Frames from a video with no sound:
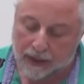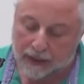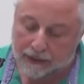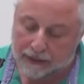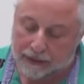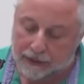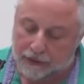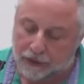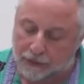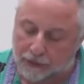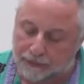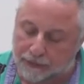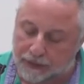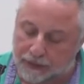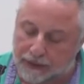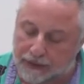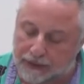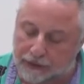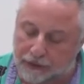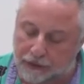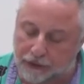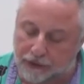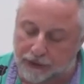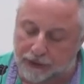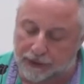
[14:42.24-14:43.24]
This
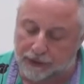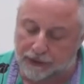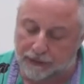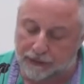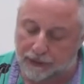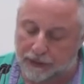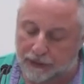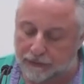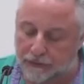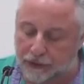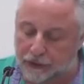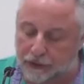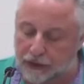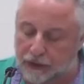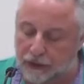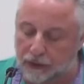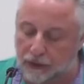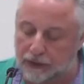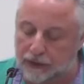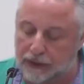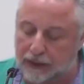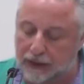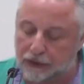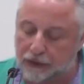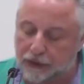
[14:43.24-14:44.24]
opposition, which
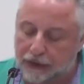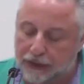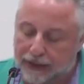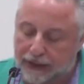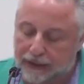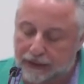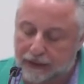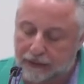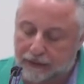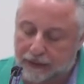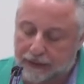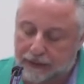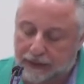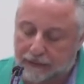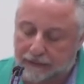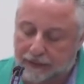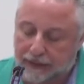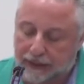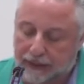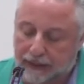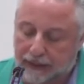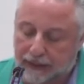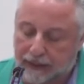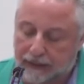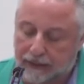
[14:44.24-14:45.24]
Lyotard shares with
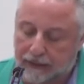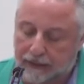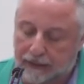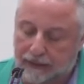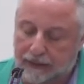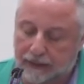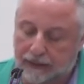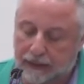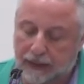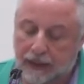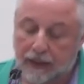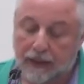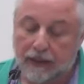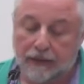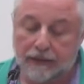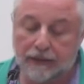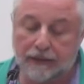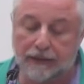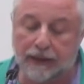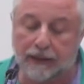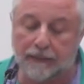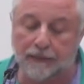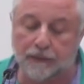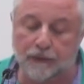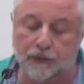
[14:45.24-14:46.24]
Levinas,
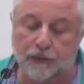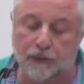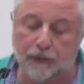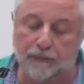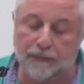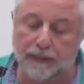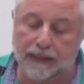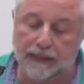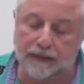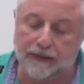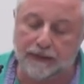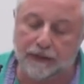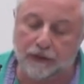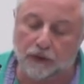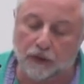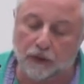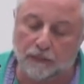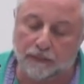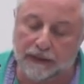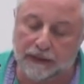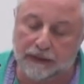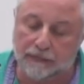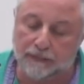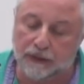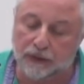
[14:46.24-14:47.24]
stems from a basic
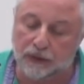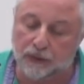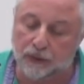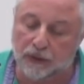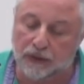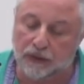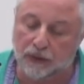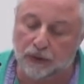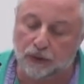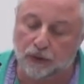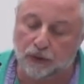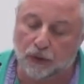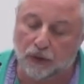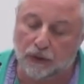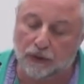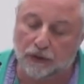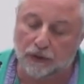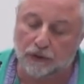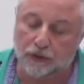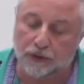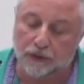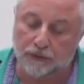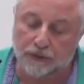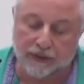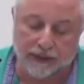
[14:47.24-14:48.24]
commitment to an
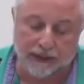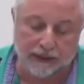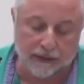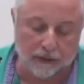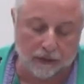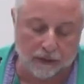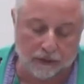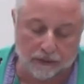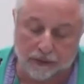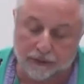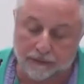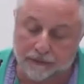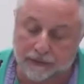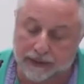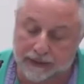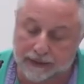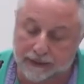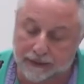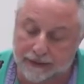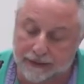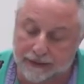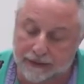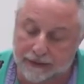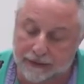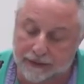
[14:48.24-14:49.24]
ontology of singular
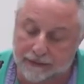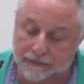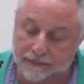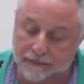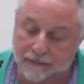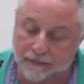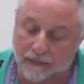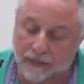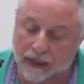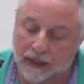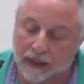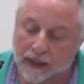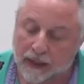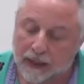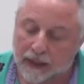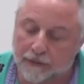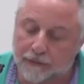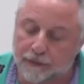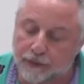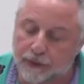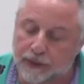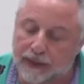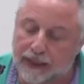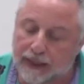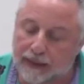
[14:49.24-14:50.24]
events.
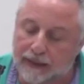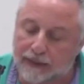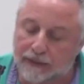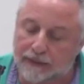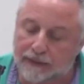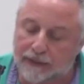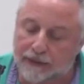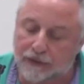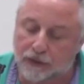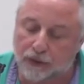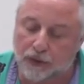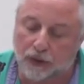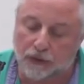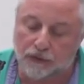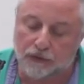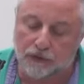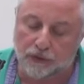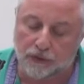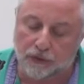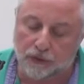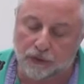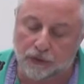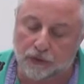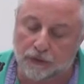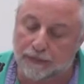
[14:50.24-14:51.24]
If reality is
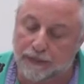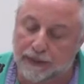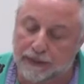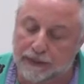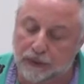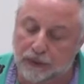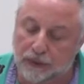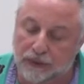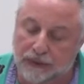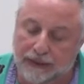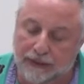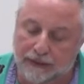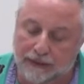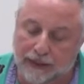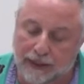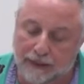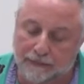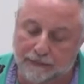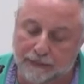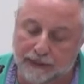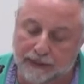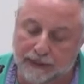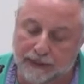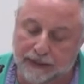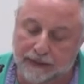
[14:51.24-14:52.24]
constituted by unique
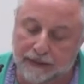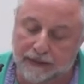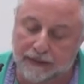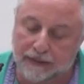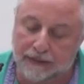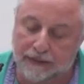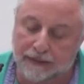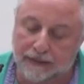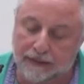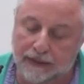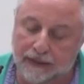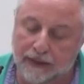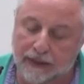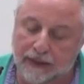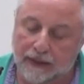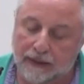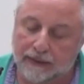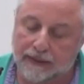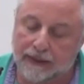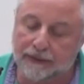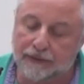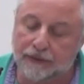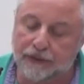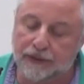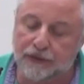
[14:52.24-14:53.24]
happenings,
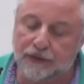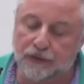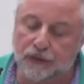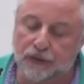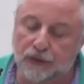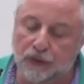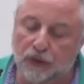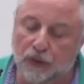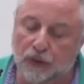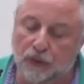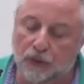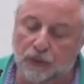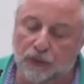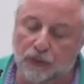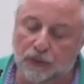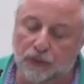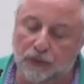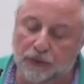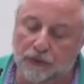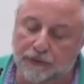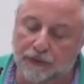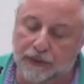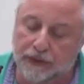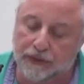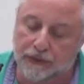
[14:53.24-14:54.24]
then there is no
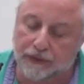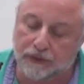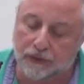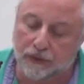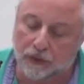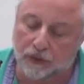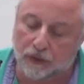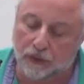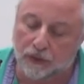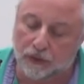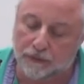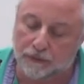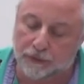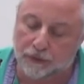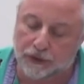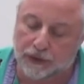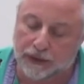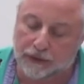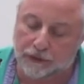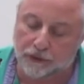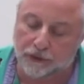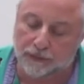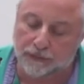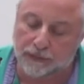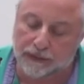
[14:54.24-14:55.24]
universal law of
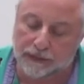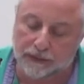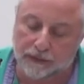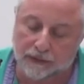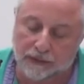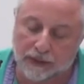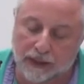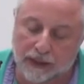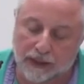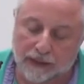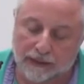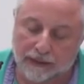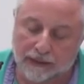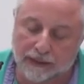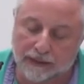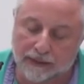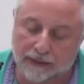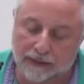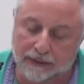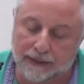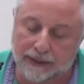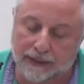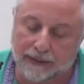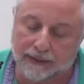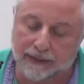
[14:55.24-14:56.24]
judgment that
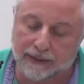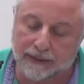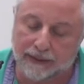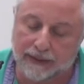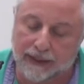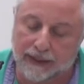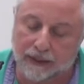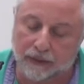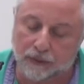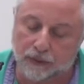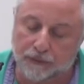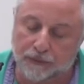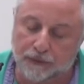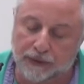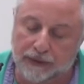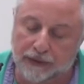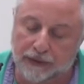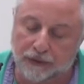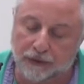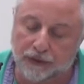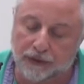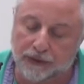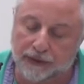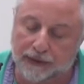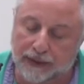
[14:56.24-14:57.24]
can take account of
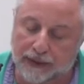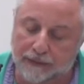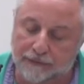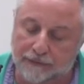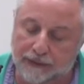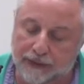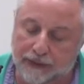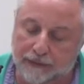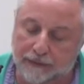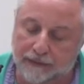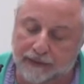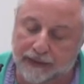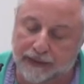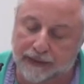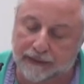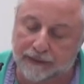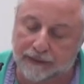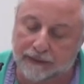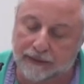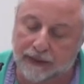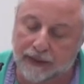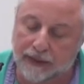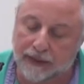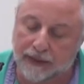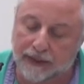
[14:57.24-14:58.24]
each and every
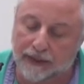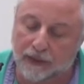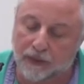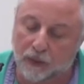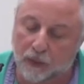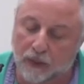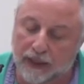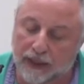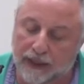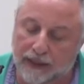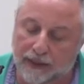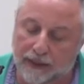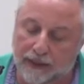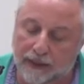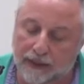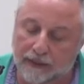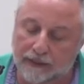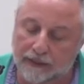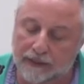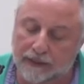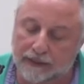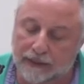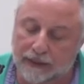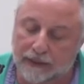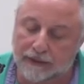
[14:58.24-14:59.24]
event in a way
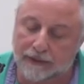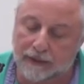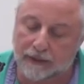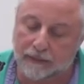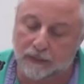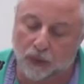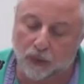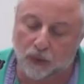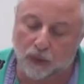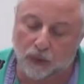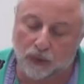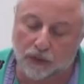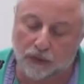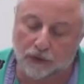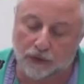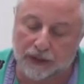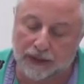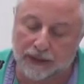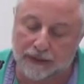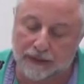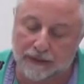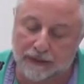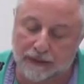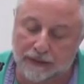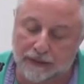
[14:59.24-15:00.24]
that does them all
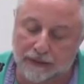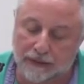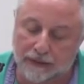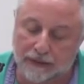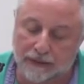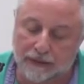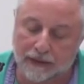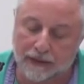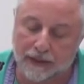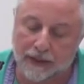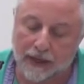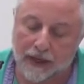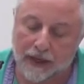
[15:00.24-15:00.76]
justice.